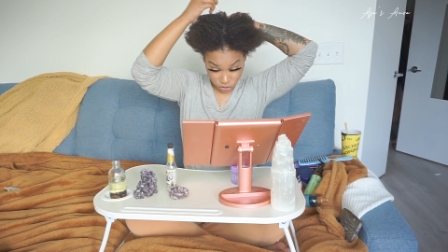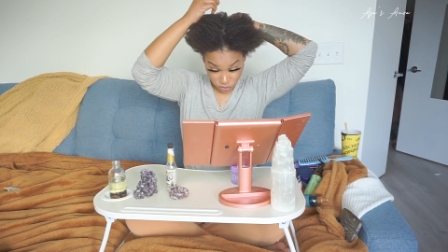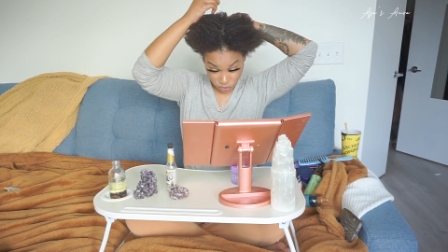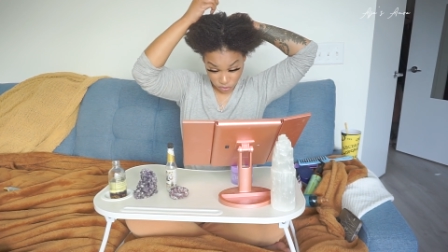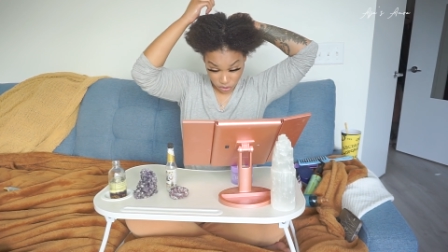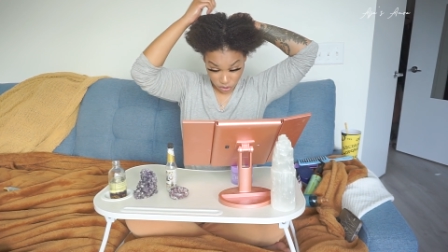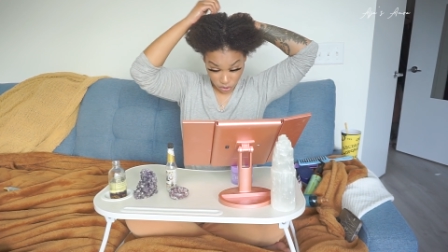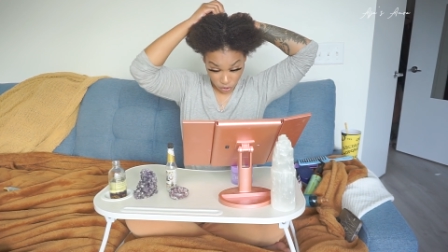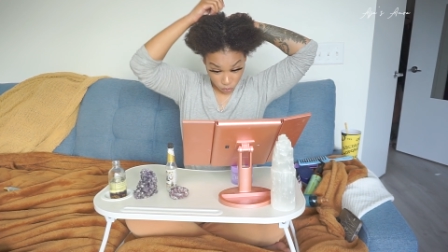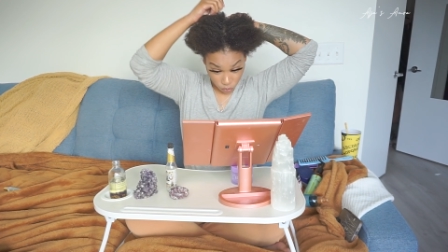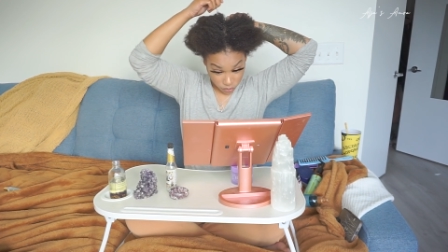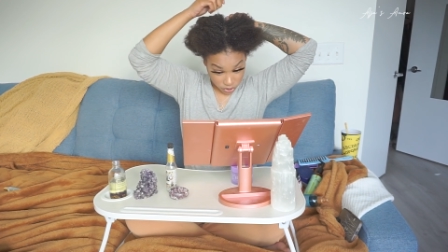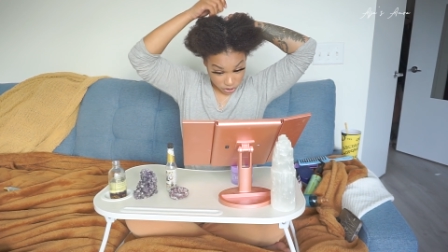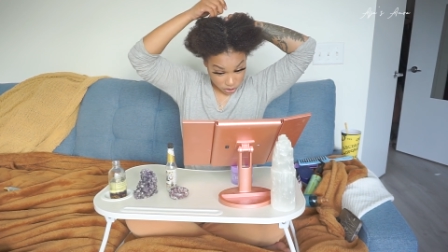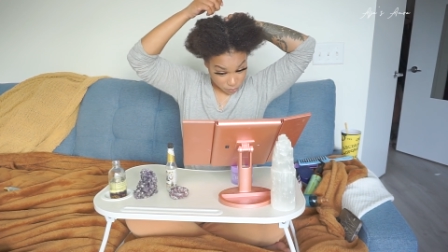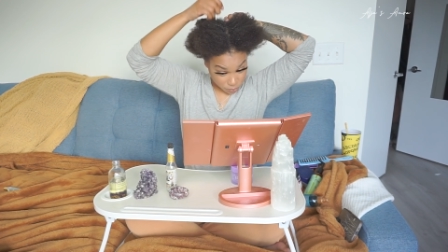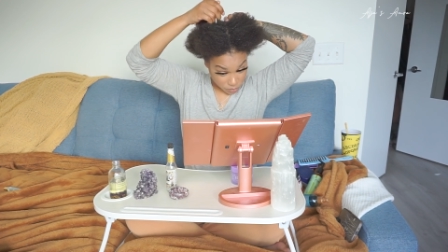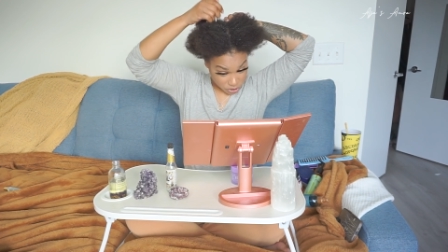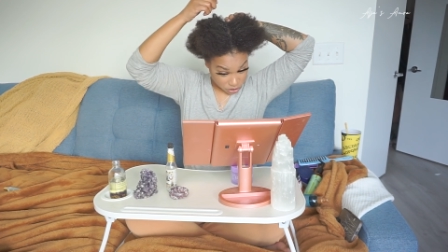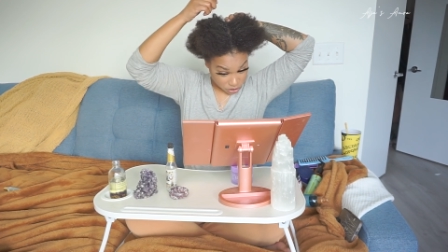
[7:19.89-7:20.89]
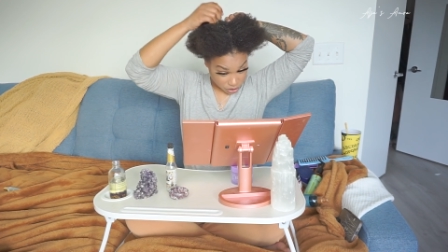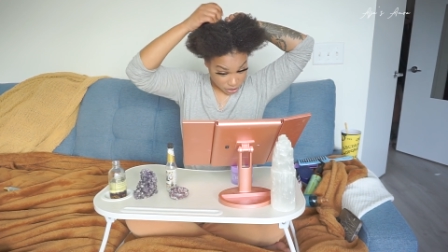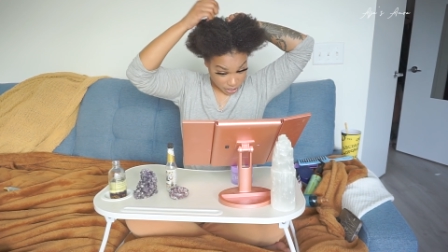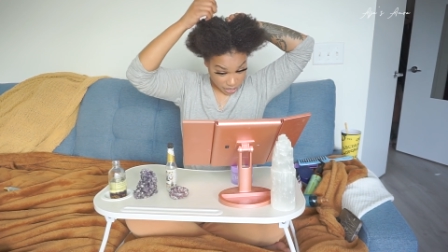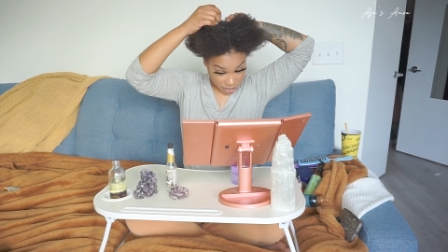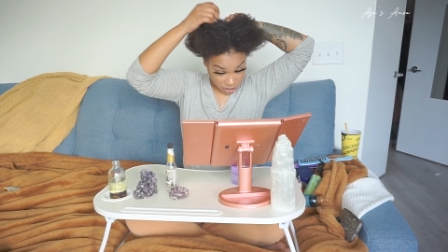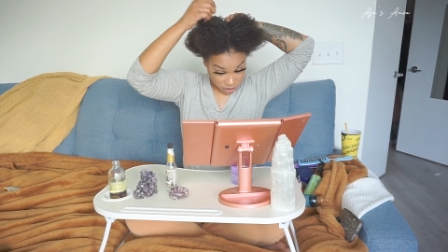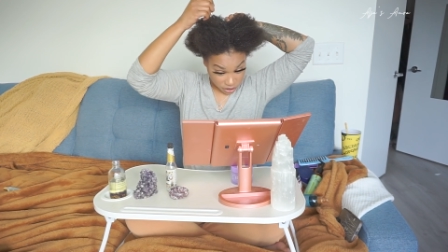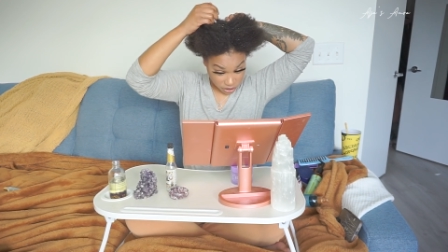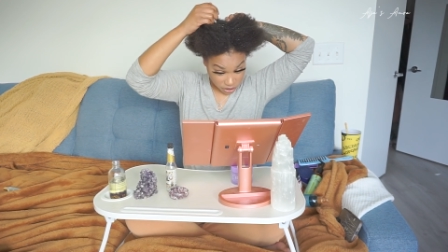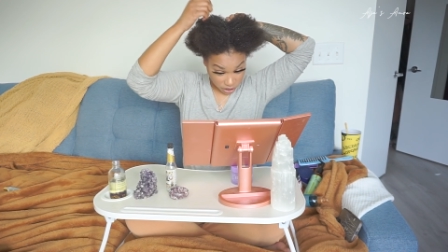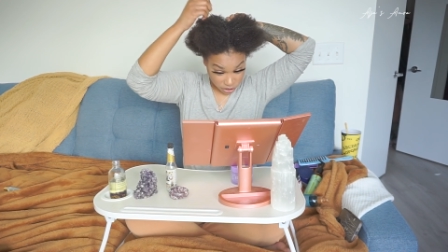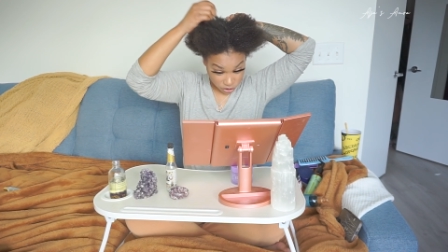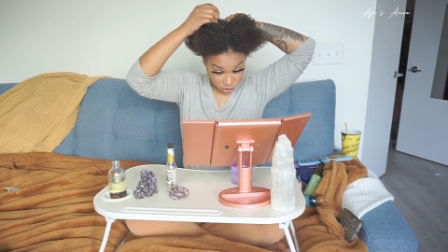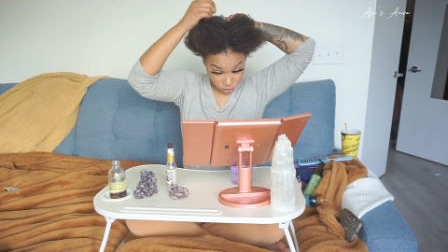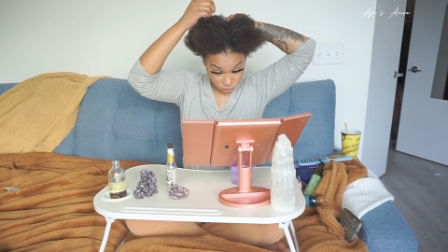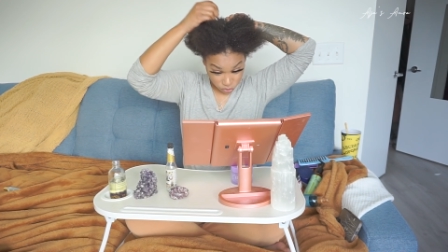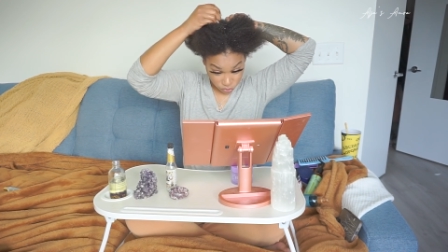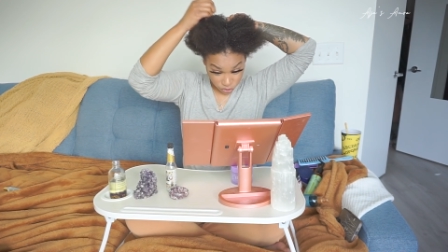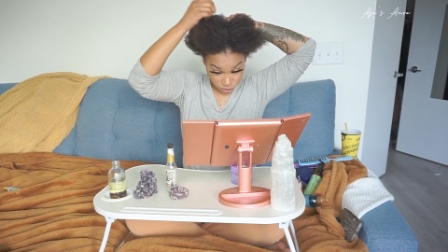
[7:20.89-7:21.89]
You can always speak to your
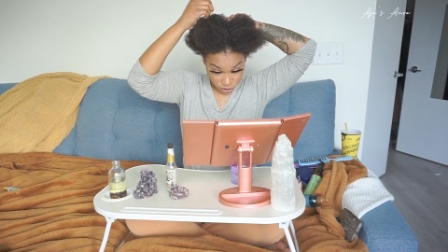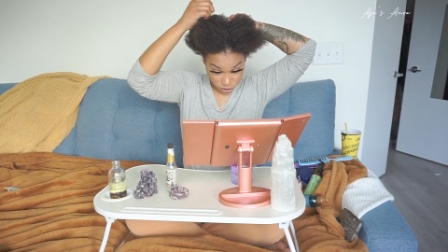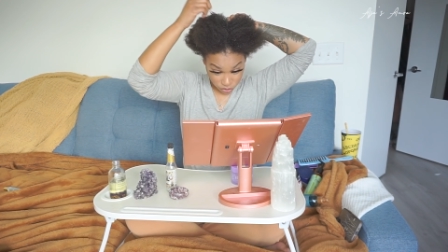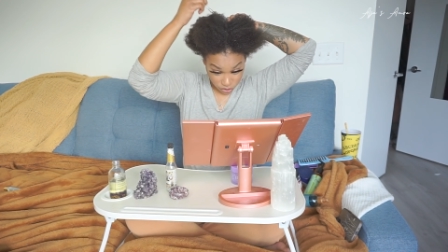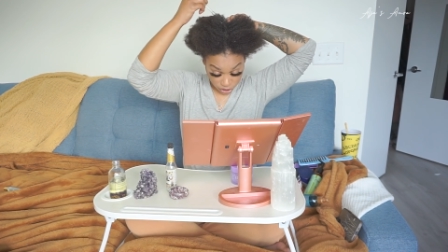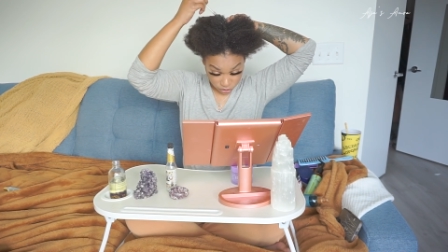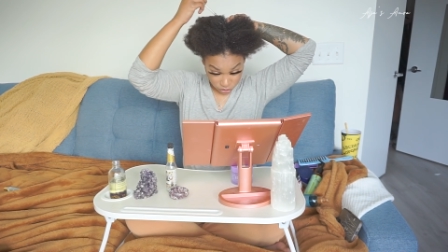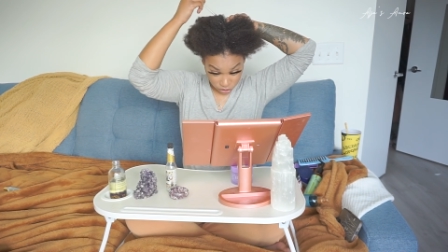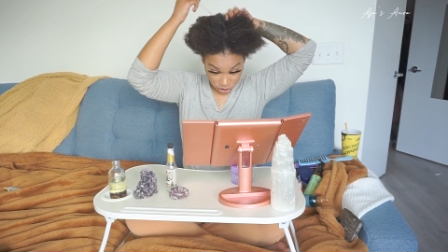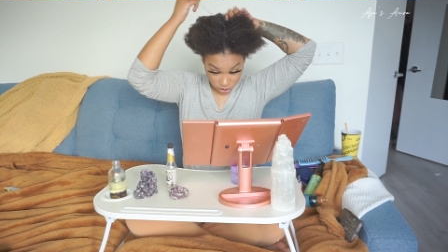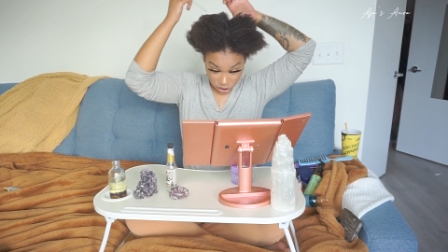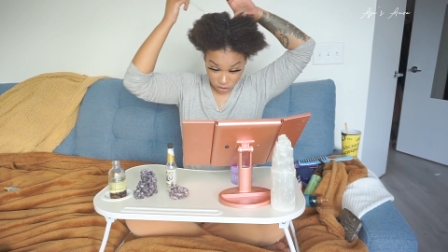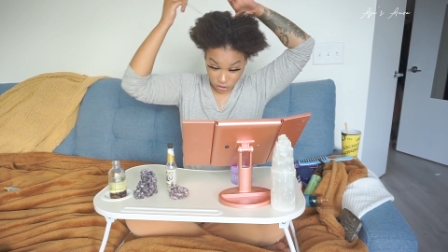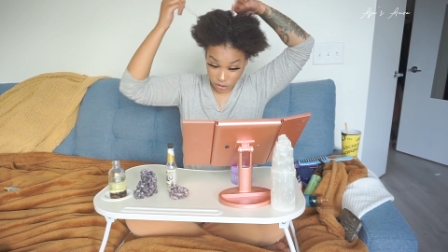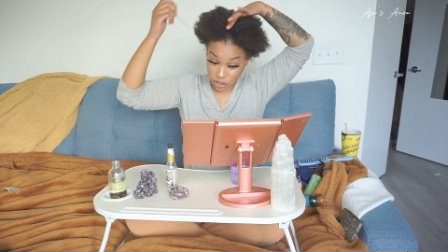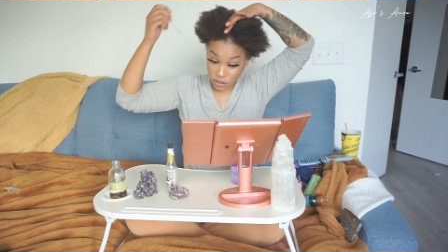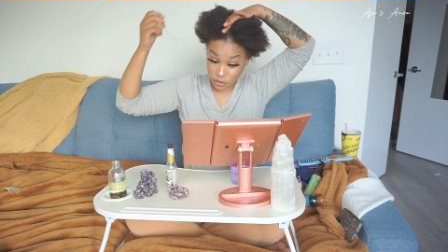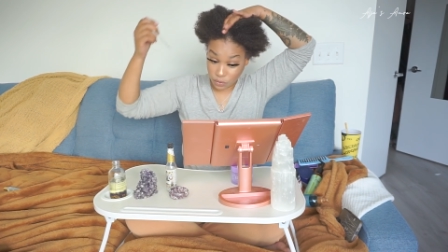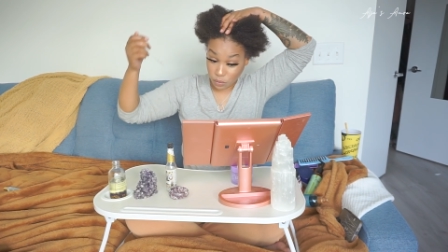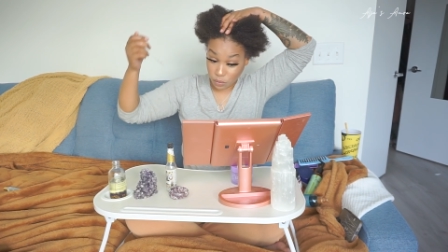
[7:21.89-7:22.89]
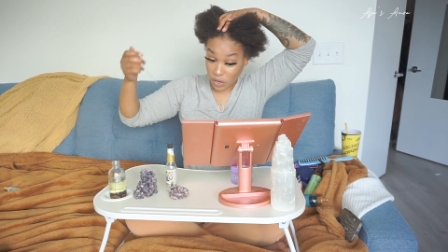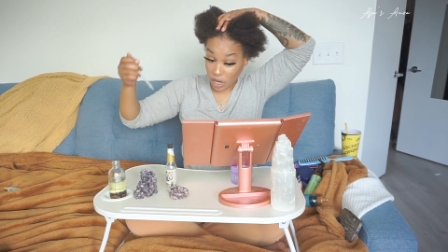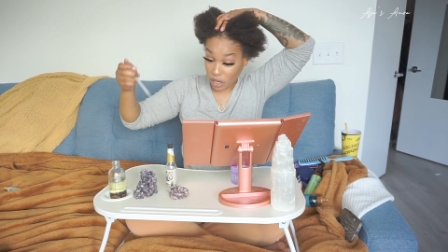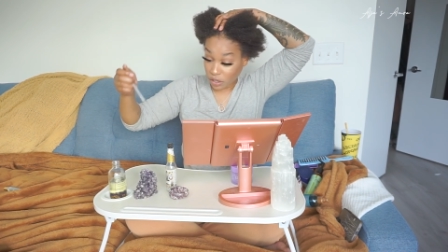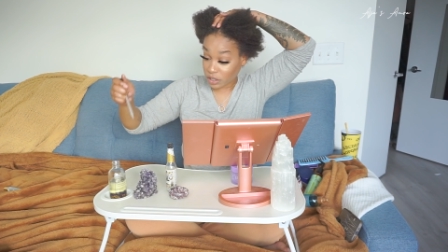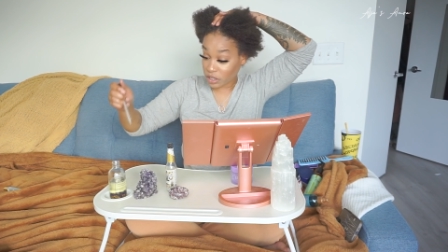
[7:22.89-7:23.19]
ancestors through your crown chakra as well.